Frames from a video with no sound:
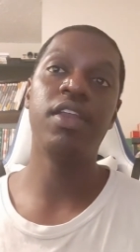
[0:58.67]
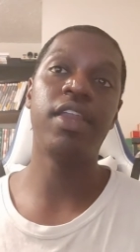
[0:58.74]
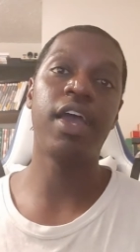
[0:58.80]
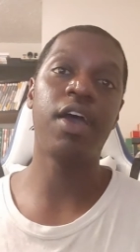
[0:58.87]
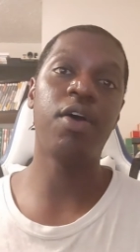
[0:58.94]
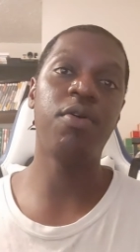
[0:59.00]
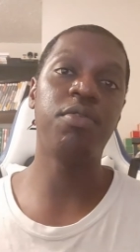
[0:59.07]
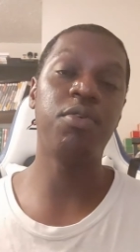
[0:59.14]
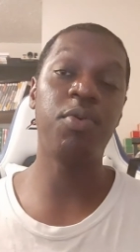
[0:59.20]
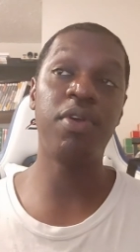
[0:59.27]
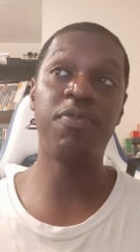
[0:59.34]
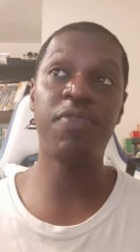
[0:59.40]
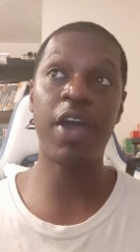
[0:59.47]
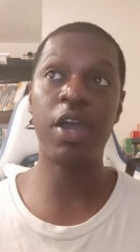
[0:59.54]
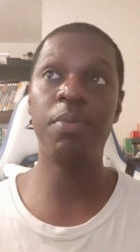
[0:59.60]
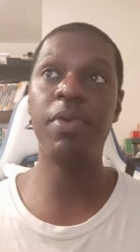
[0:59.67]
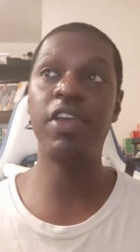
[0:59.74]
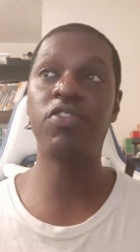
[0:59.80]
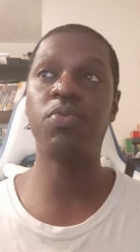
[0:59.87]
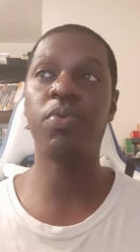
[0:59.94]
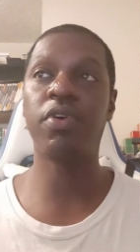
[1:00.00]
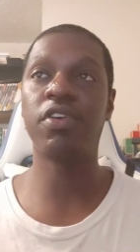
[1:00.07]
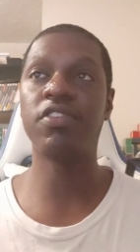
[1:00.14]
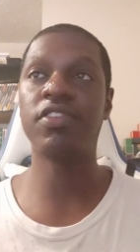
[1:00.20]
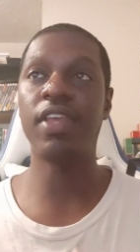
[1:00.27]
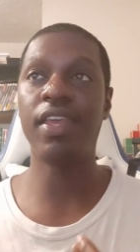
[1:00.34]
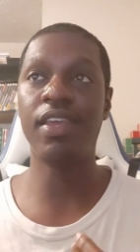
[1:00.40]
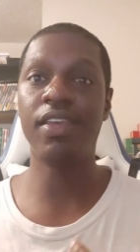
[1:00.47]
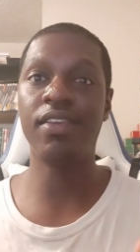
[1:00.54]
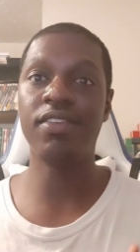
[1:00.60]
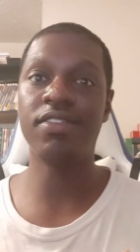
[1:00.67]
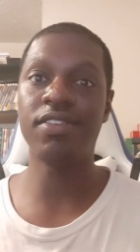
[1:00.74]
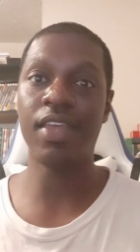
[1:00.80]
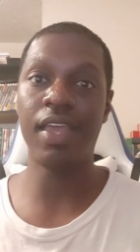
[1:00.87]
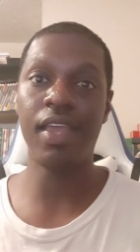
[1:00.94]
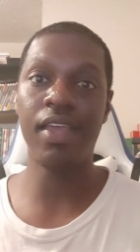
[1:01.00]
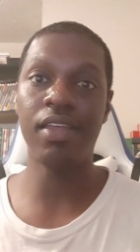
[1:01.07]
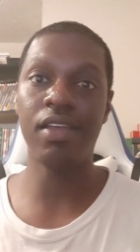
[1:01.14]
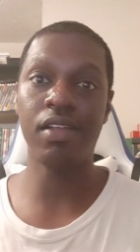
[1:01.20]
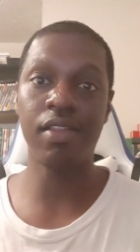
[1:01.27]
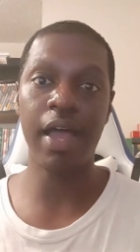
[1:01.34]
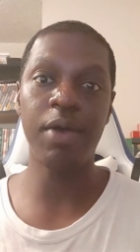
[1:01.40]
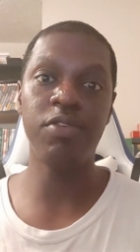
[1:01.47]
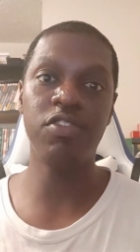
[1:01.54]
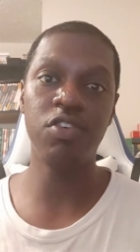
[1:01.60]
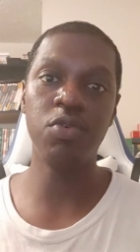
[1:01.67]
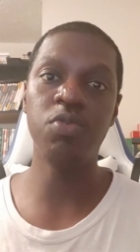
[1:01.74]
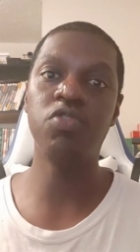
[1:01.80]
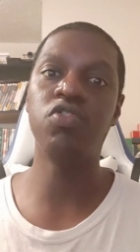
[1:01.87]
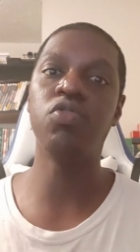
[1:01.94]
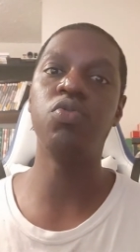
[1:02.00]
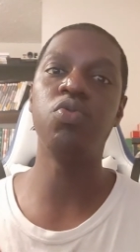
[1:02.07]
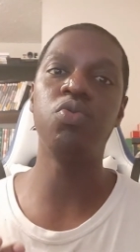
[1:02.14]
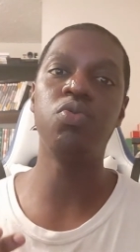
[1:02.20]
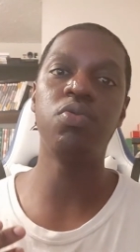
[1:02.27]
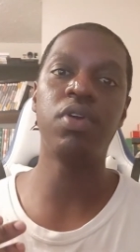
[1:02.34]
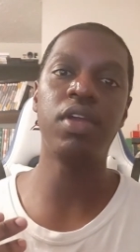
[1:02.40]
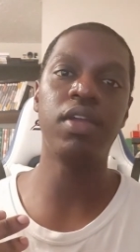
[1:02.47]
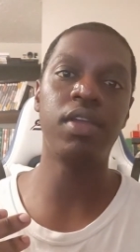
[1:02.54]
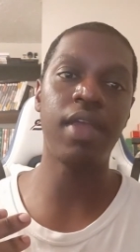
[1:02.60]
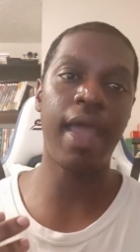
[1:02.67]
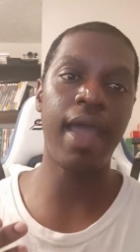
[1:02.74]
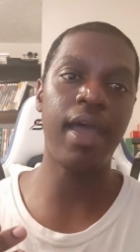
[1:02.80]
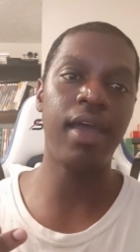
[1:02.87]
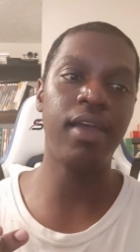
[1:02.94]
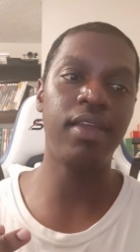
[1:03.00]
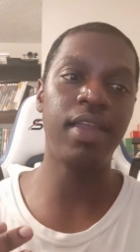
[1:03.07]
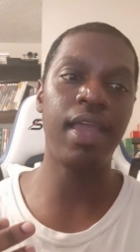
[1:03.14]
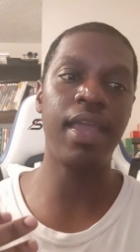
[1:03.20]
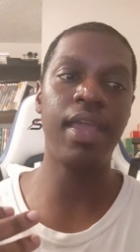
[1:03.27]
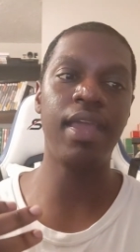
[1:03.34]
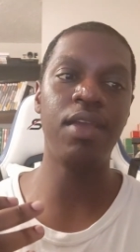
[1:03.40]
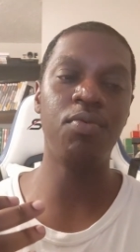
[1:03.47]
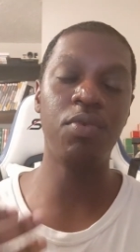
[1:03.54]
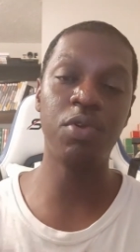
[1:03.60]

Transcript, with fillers: Now, the way Firebase works is it allows you to add a